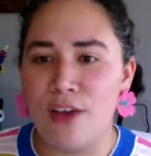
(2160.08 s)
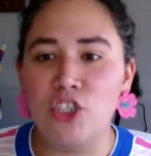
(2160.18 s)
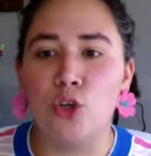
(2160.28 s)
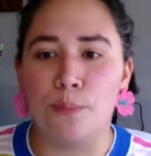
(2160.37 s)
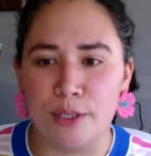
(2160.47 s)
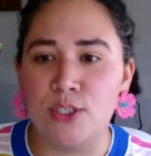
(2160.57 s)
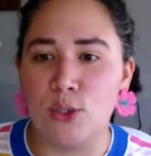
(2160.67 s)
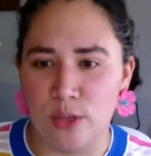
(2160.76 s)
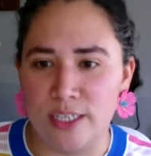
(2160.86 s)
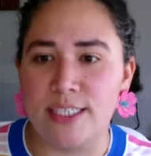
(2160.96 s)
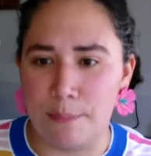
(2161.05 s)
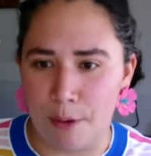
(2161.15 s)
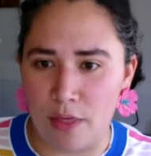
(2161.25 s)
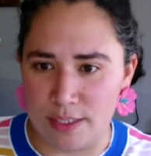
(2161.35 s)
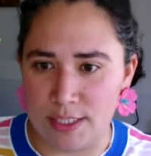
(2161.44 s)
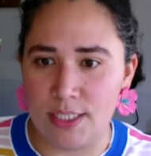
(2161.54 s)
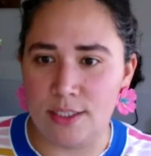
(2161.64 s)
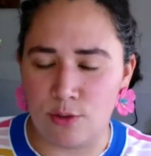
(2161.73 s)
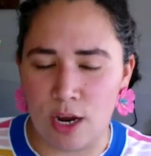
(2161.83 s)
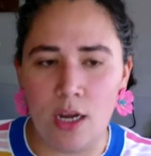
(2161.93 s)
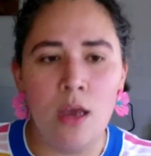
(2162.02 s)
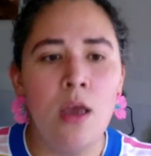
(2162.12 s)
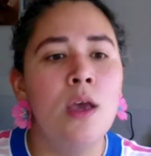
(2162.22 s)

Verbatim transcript: I should pursue this hypothesis, right?